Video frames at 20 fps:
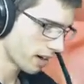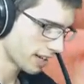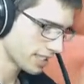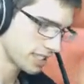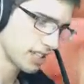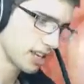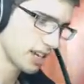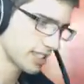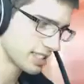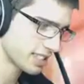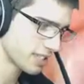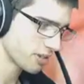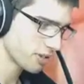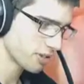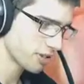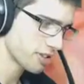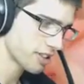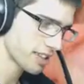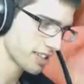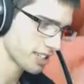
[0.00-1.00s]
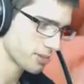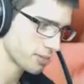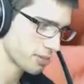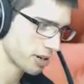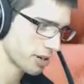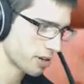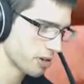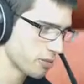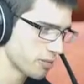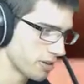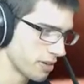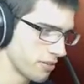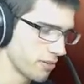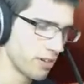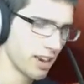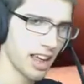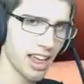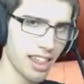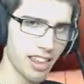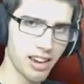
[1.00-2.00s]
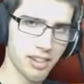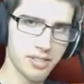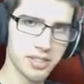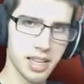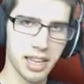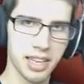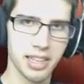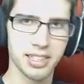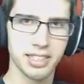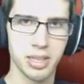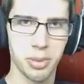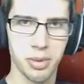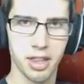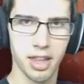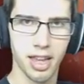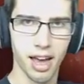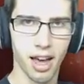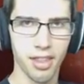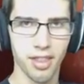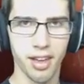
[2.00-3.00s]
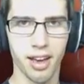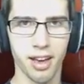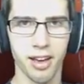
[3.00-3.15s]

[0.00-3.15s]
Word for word: I still do think it's pretty good, but now that I've seen some of the